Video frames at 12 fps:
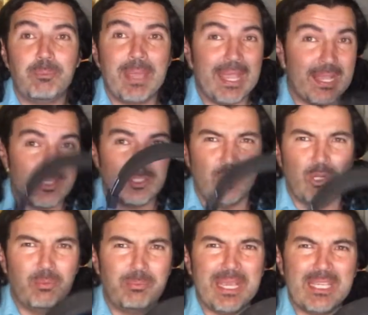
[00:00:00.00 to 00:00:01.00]

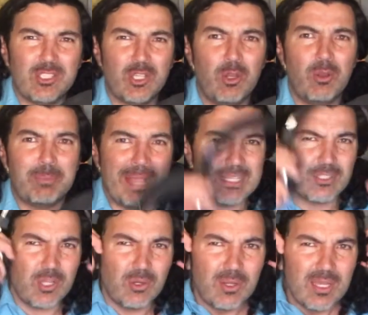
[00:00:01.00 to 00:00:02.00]
Paso, Peso or
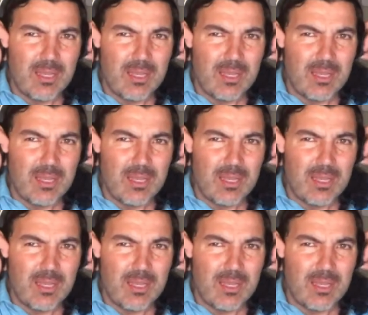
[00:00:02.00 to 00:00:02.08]
Paso.